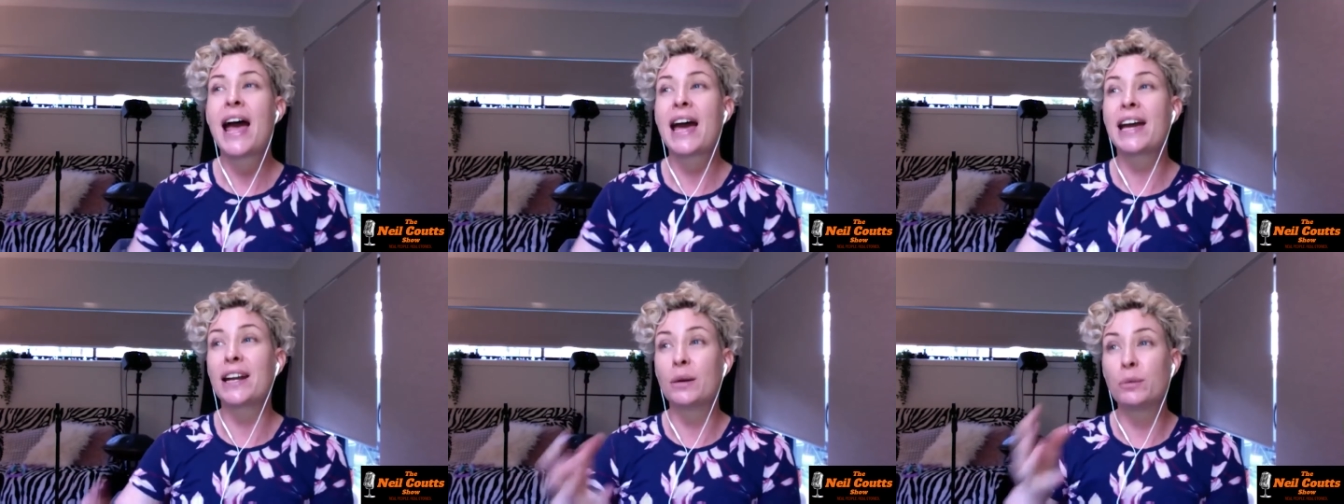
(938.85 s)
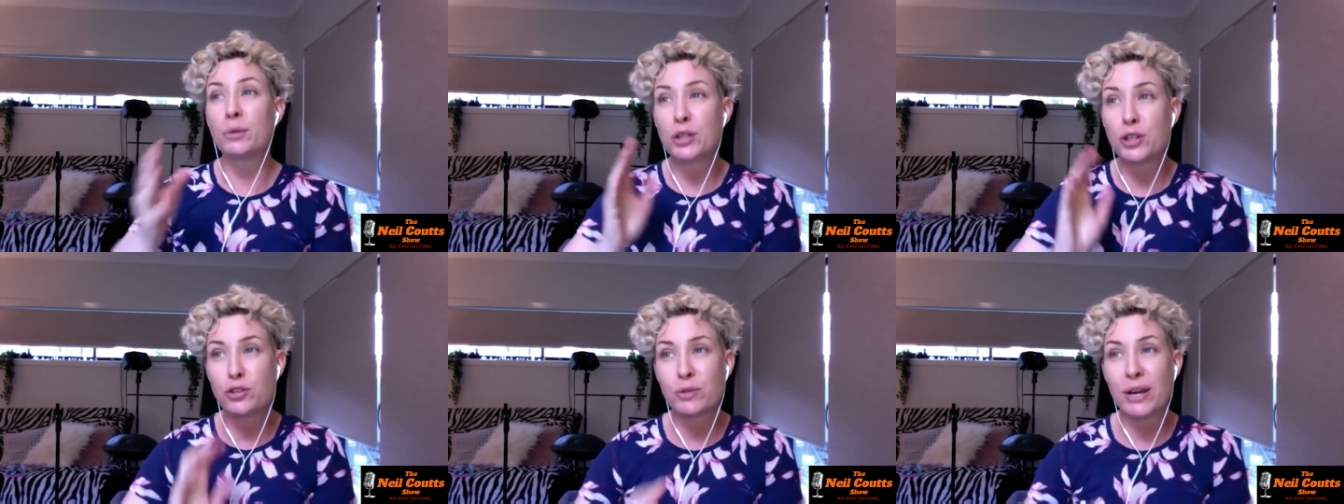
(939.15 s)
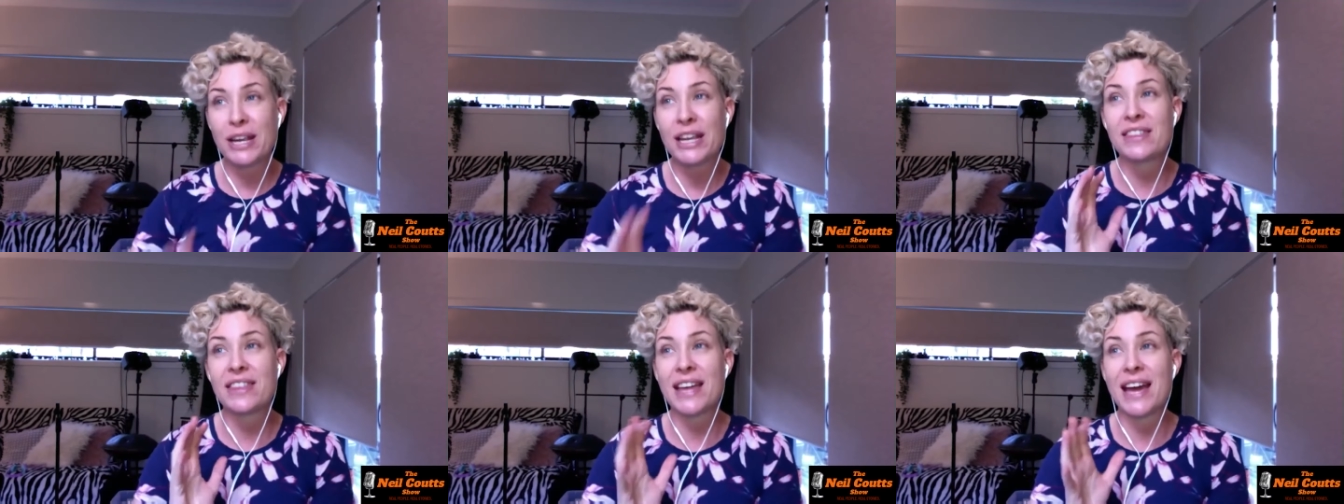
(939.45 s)
and I would
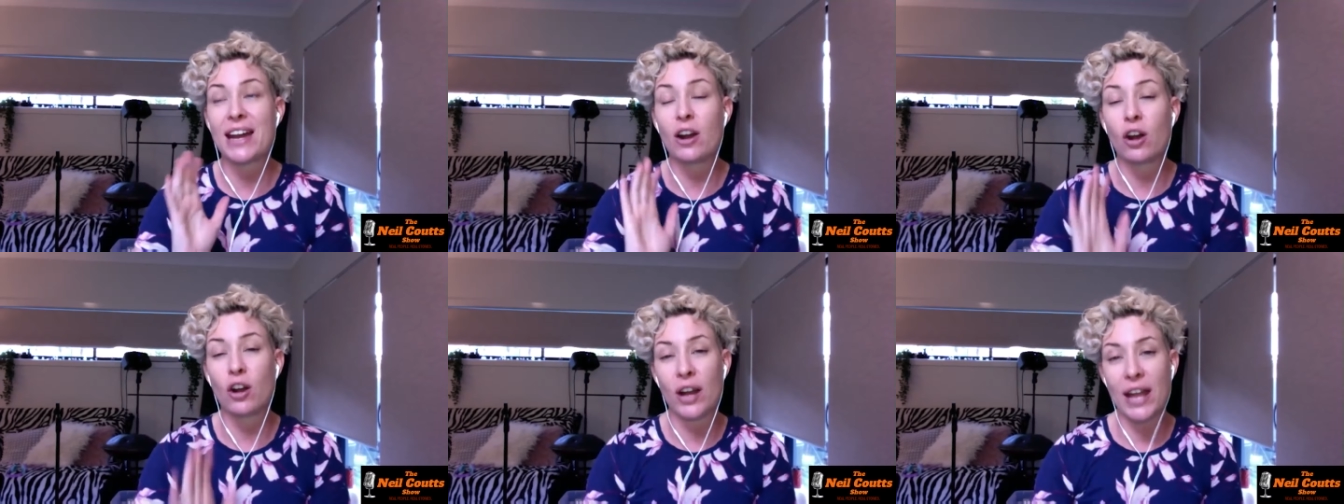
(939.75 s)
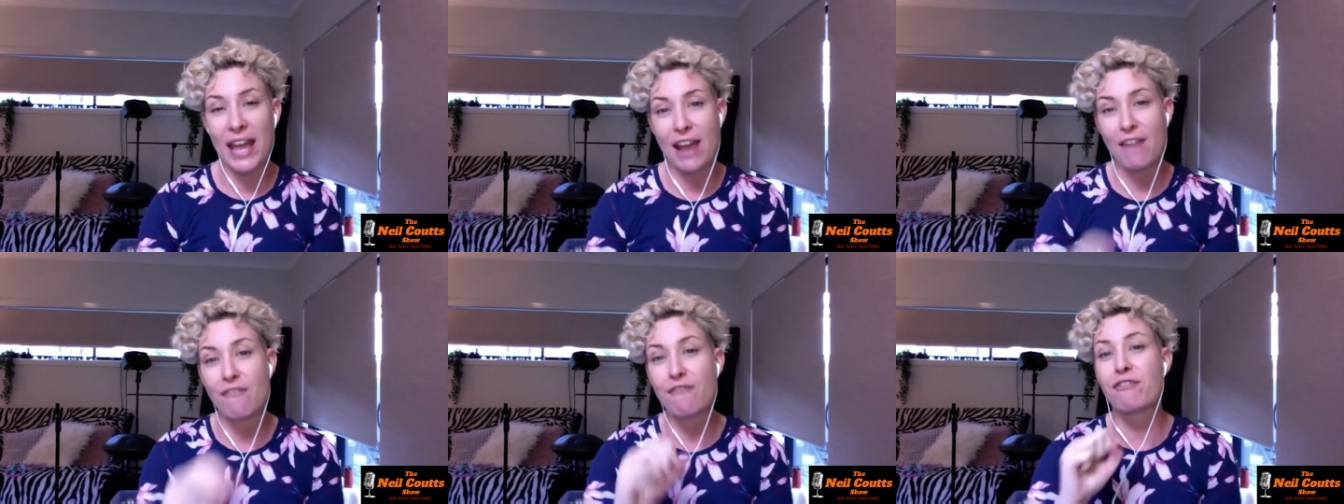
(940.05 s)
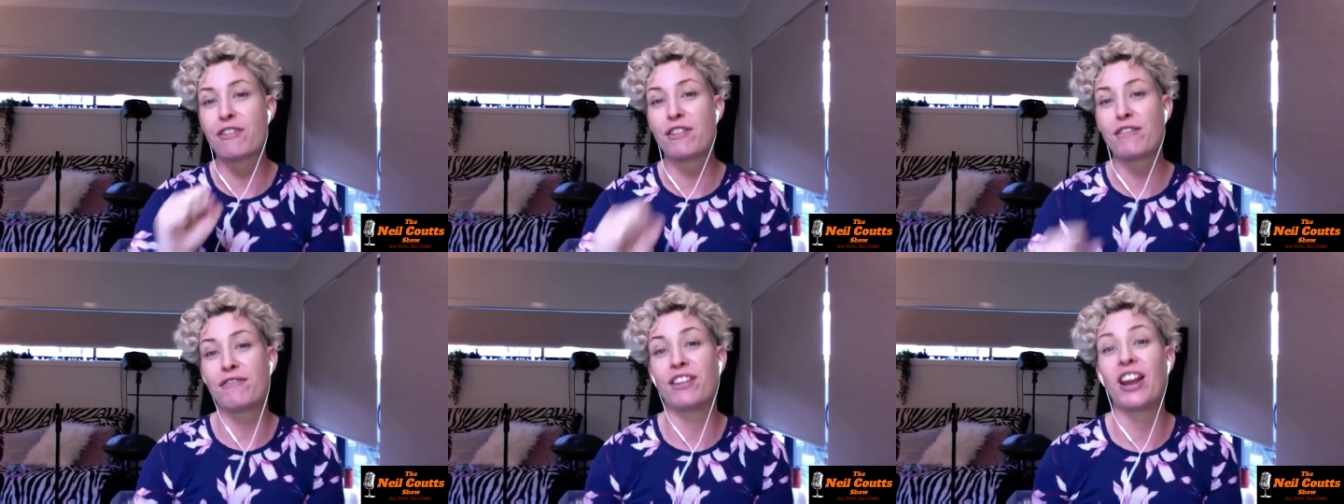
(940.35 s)
drink that on
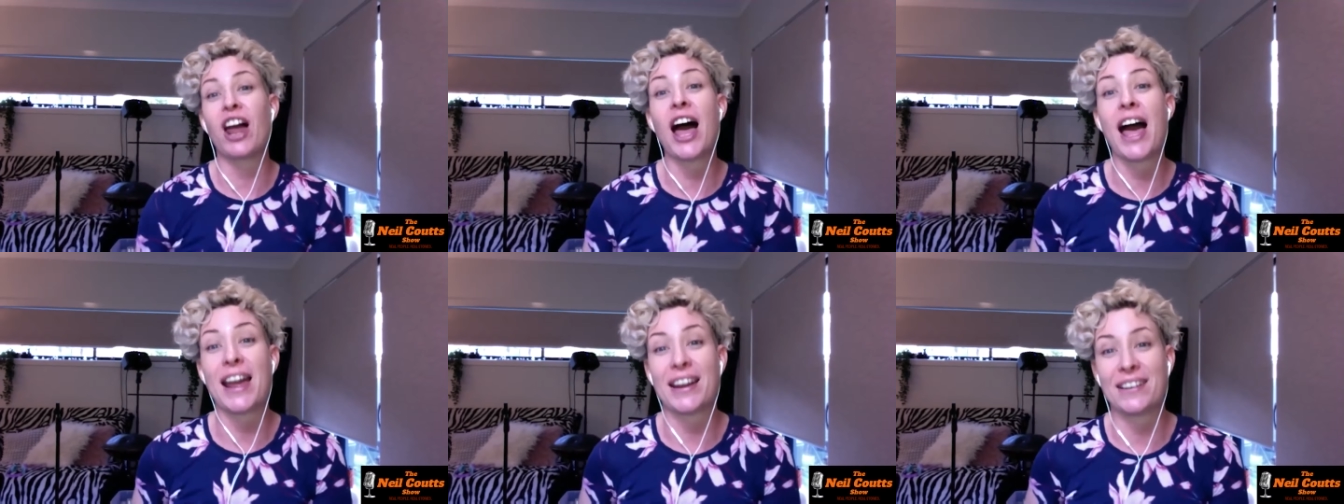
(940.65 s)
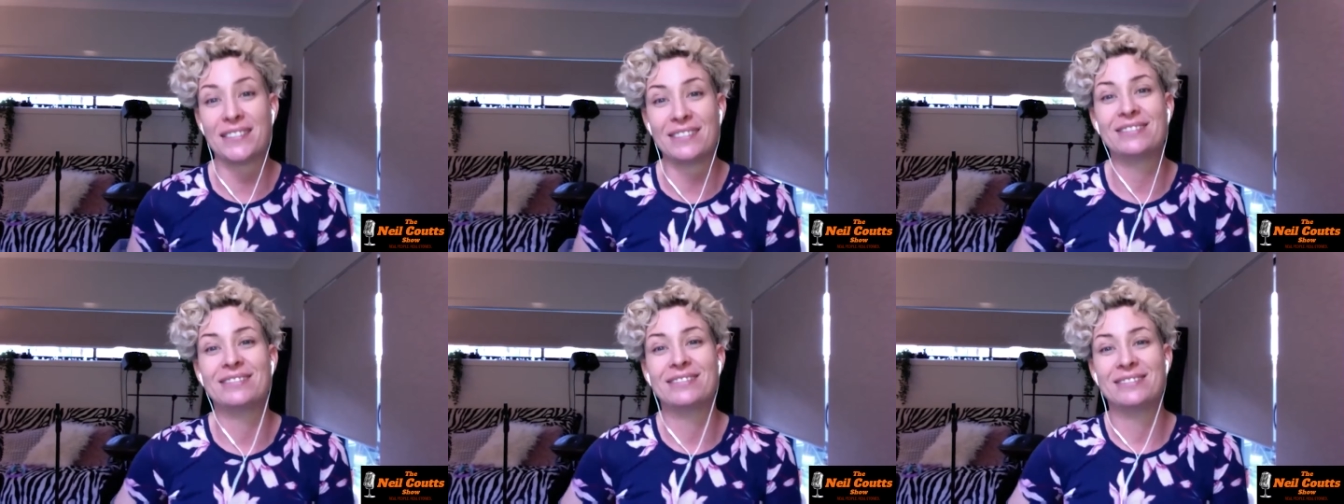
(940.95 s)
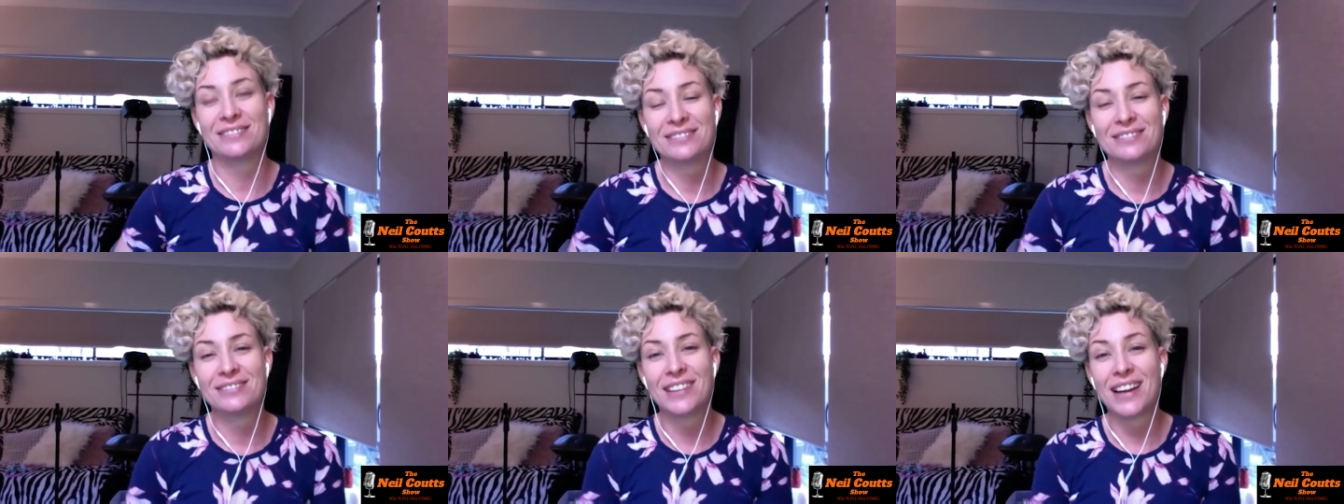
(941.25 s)
every flight.
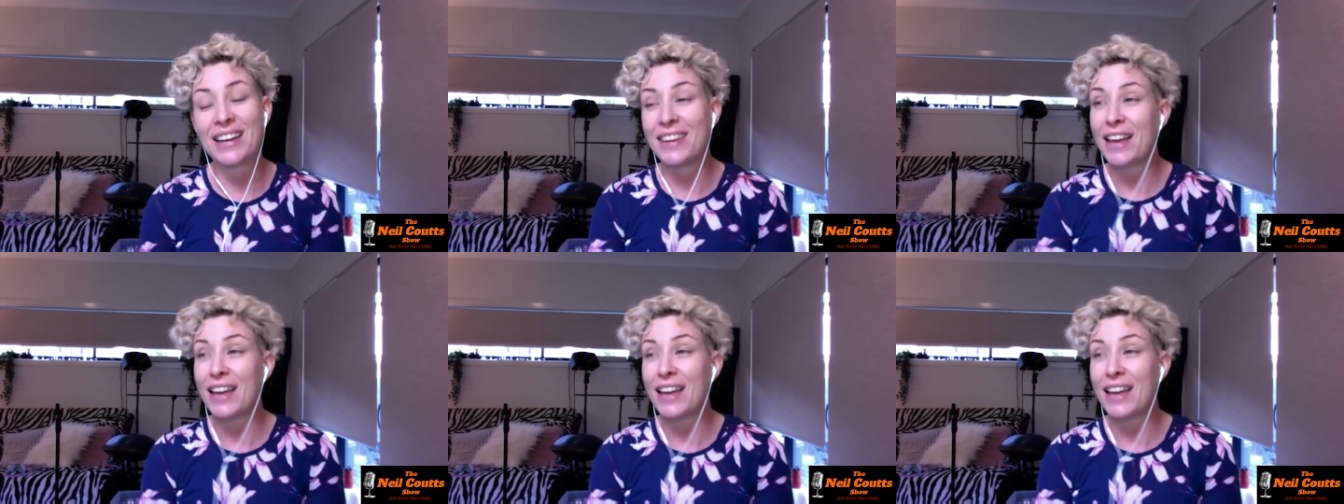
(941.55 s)
Oh.